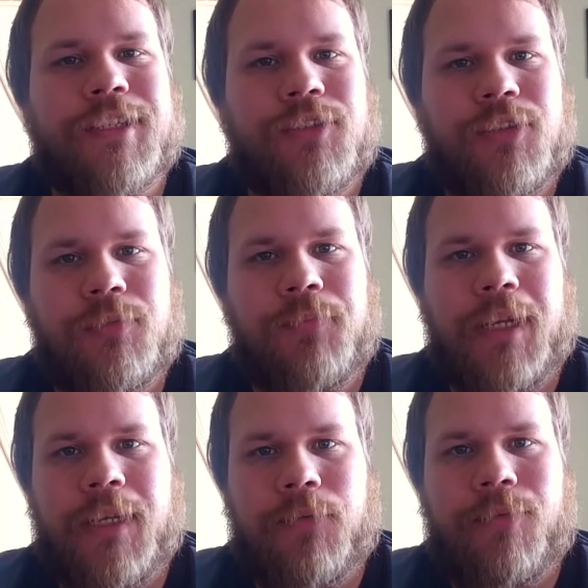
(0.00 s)
is a little
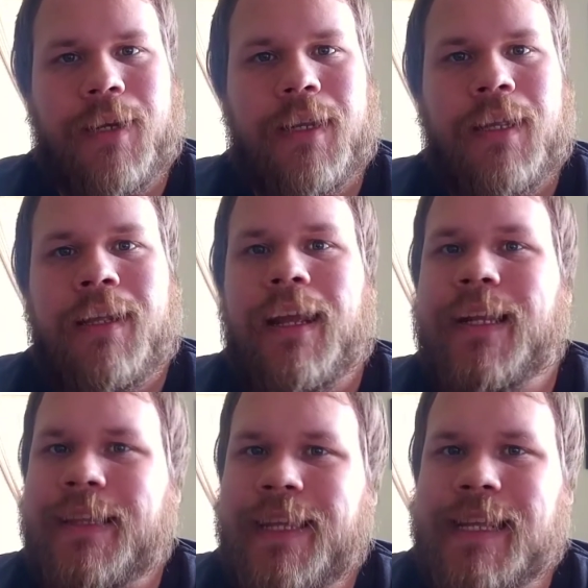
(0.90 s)
bit different.
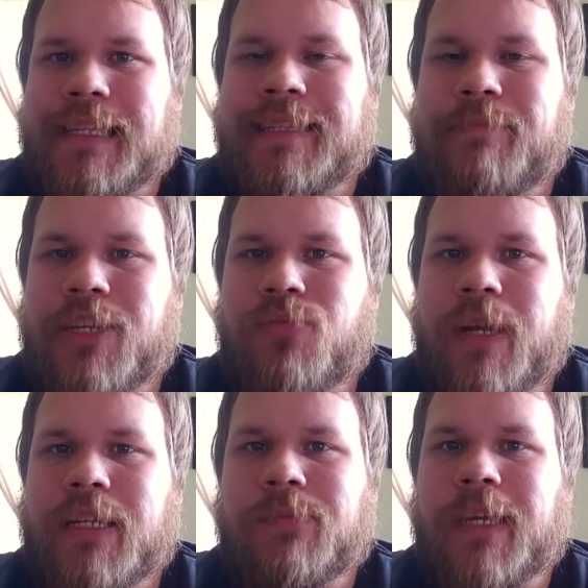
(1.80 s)
And I think that's the best
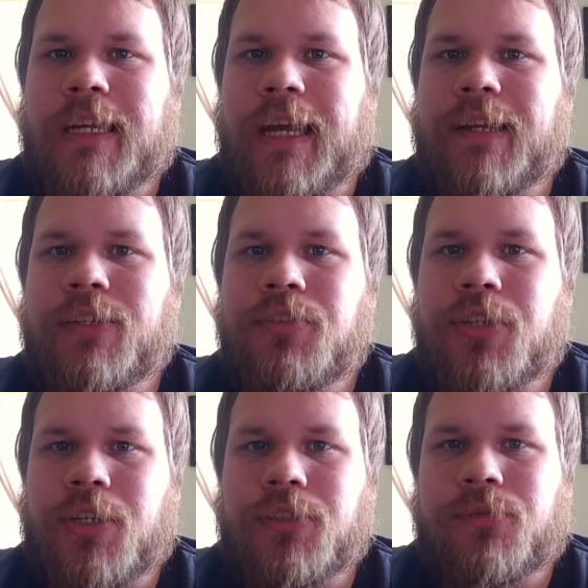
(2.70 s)
way to explain how do you
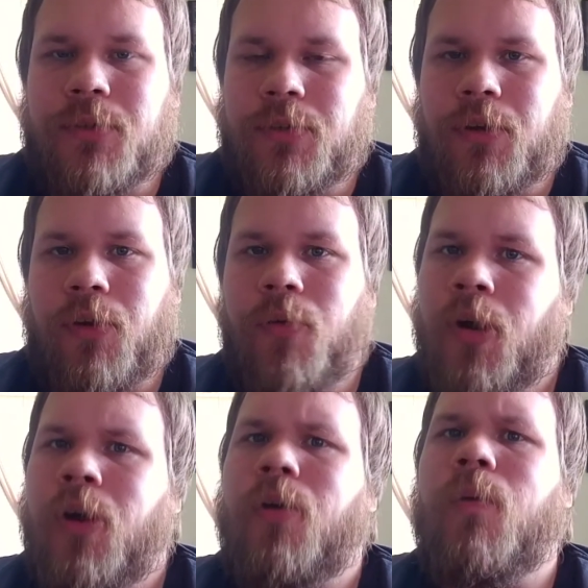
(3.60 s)
charge for a logo.
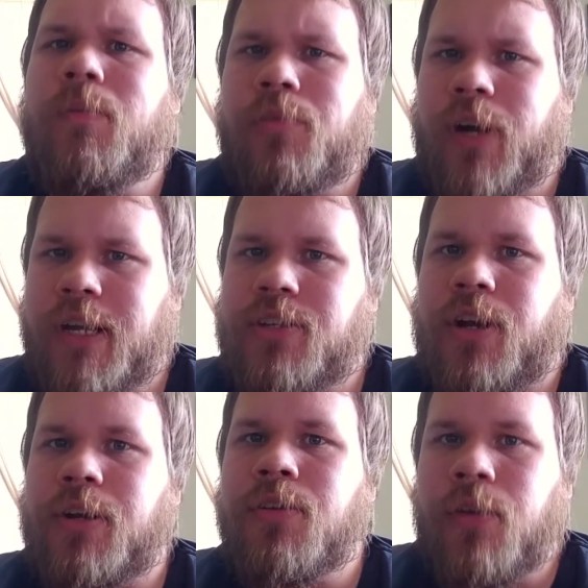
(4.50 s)
What price
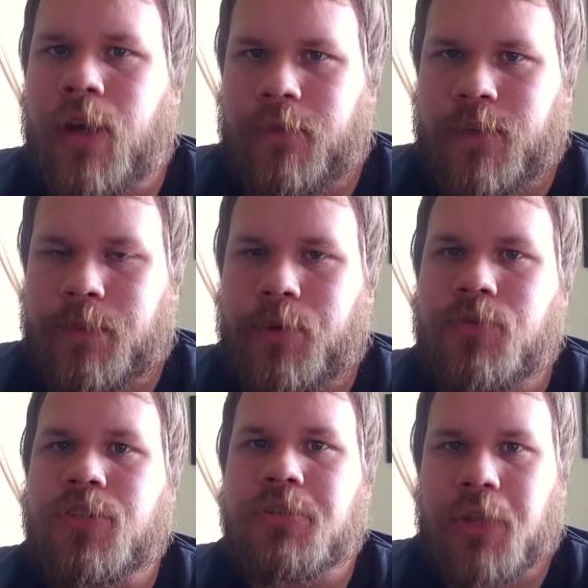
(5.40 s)
are you
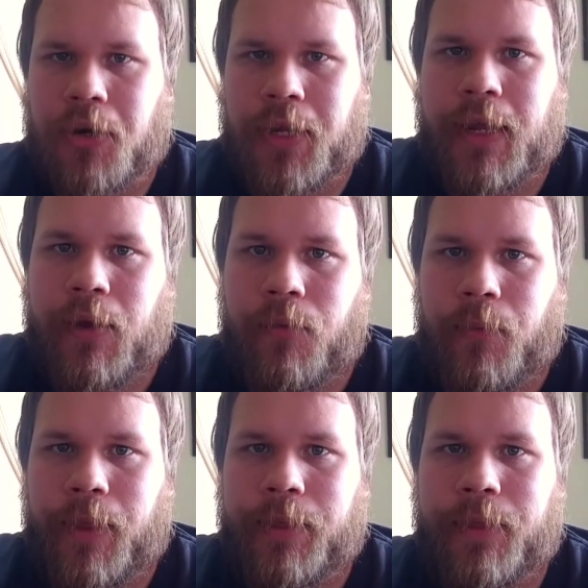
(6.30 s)
comfortable starting out
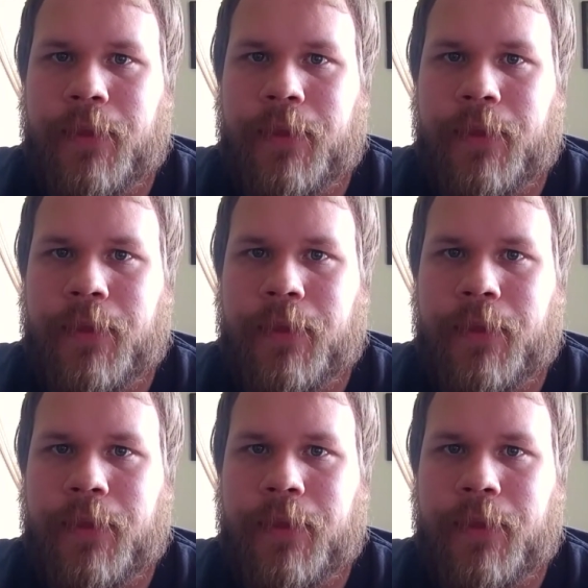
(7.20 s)
with?